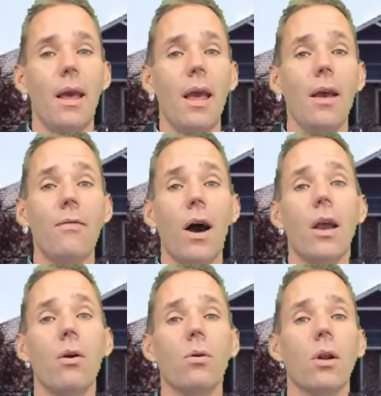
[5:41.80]
If I
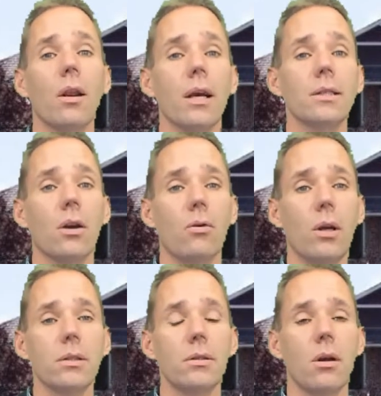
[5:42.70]
owned on Lakeside
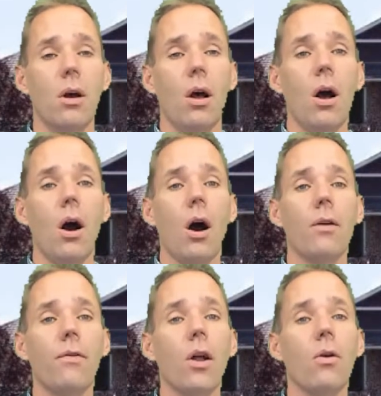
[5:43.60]
Greens, I'd
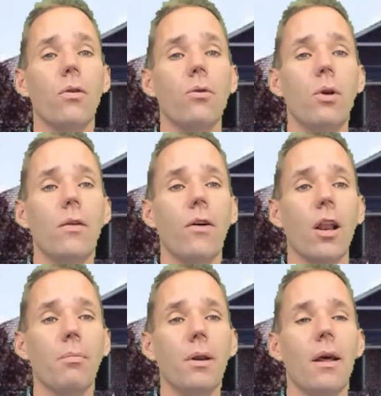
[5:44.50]
follow the
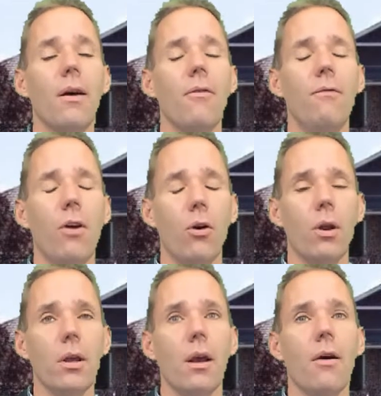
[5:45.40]
redevelopment
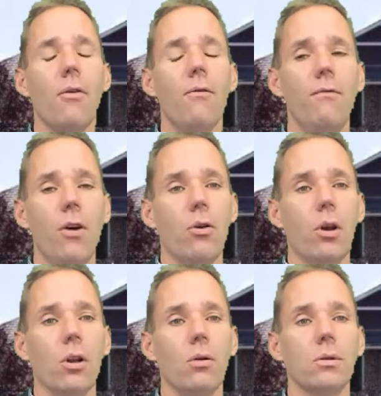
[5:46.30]
very, very
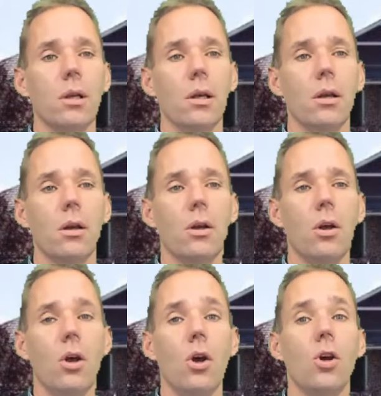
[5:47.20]
closely.
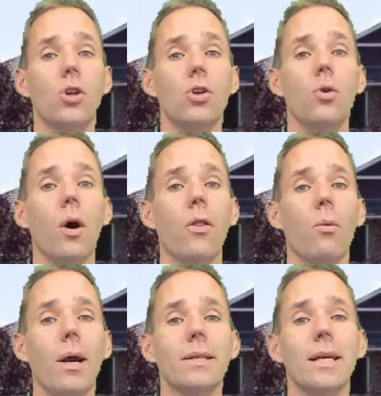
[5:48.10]
To do
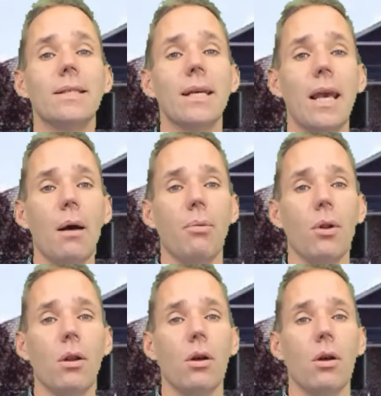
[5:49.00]
otherwise is a gamble.